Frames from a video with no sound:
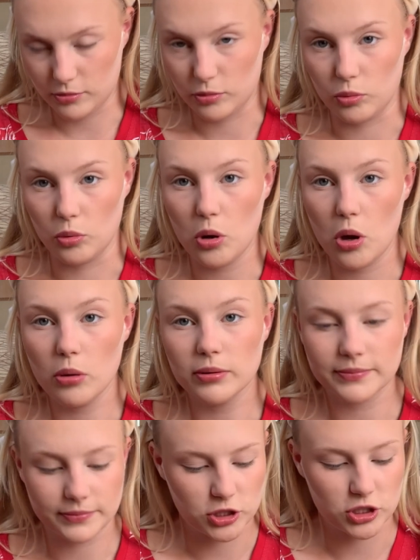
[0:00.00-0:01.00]
whoa,
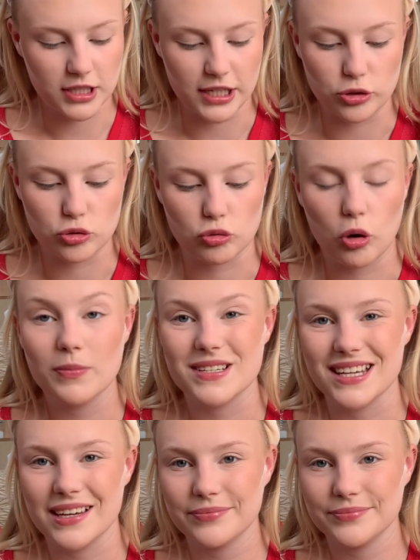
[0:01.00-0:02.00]
I dropped
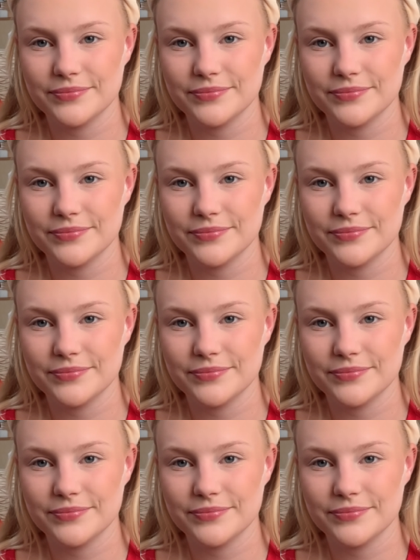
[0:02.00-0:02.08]
it.